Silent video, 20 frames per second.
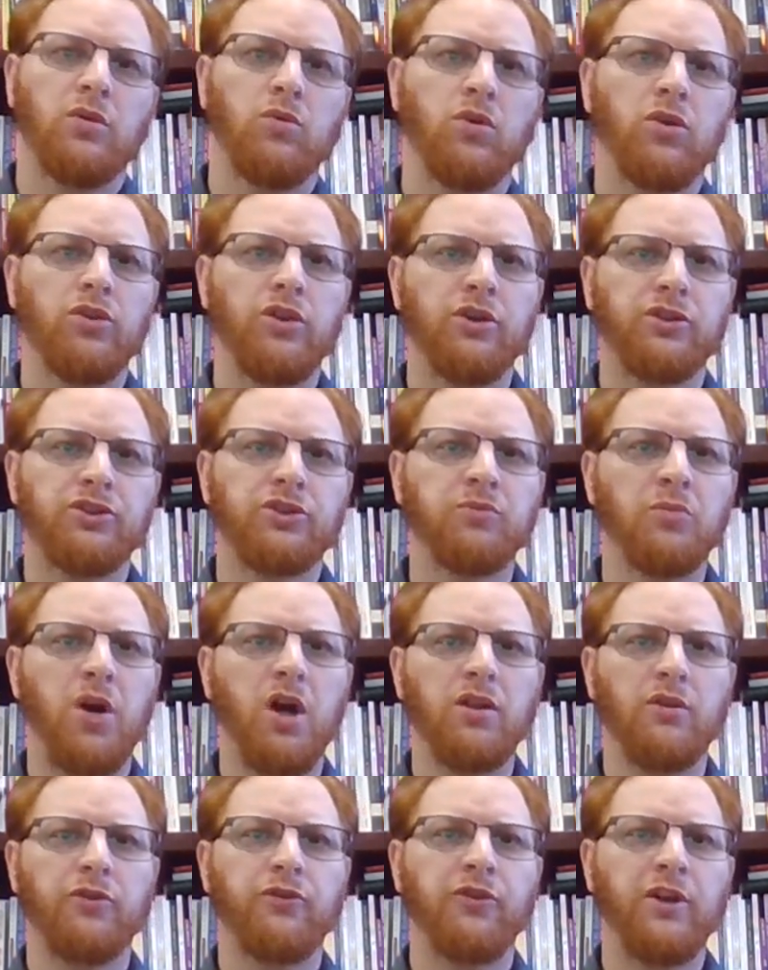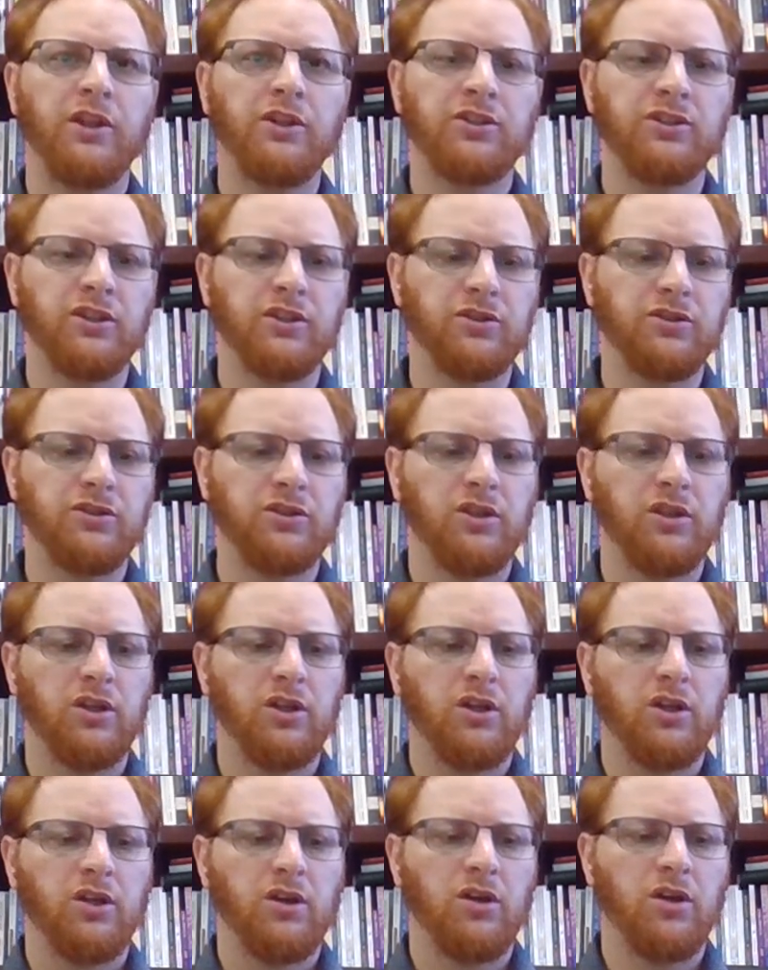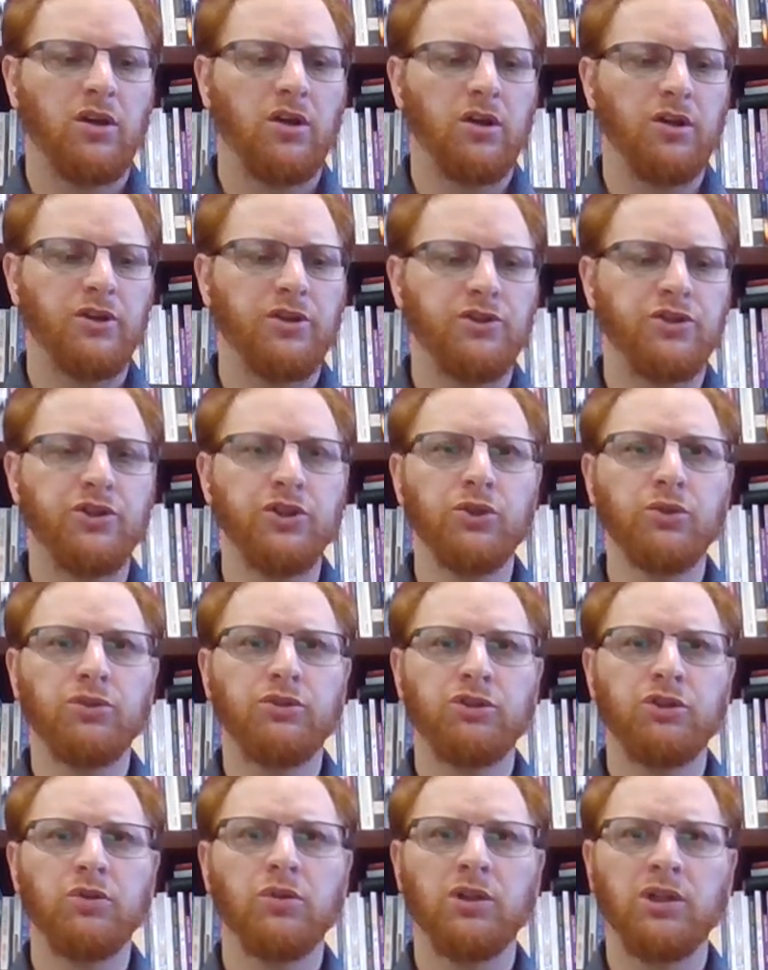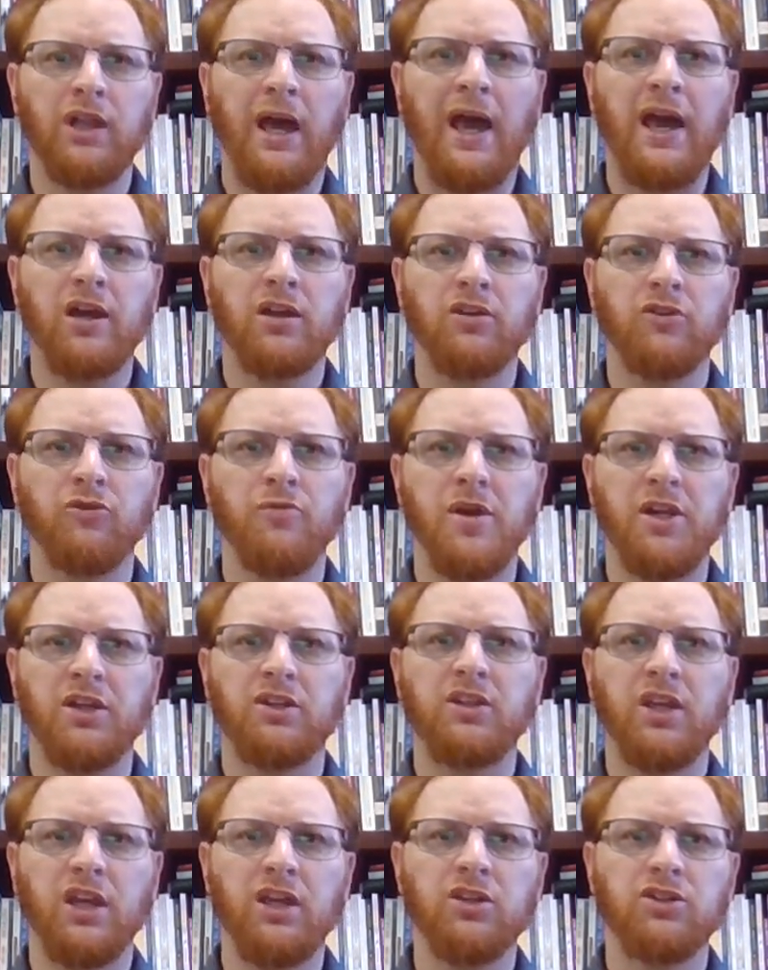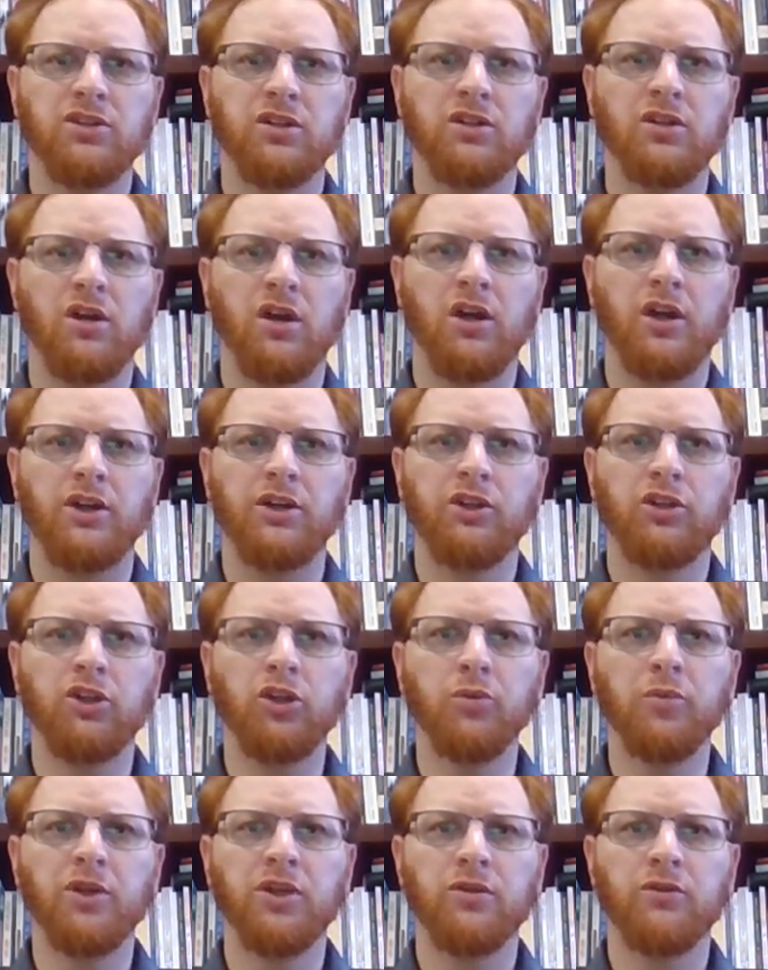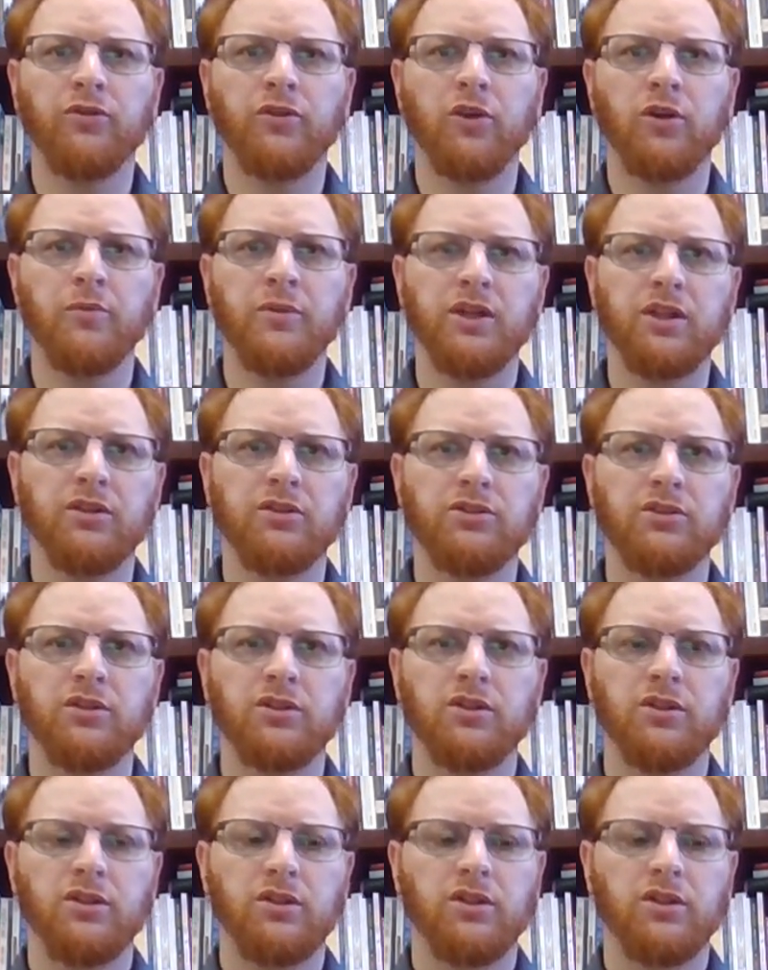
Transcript: Well, those small offenses are due to a lack of meditation on human infirmities.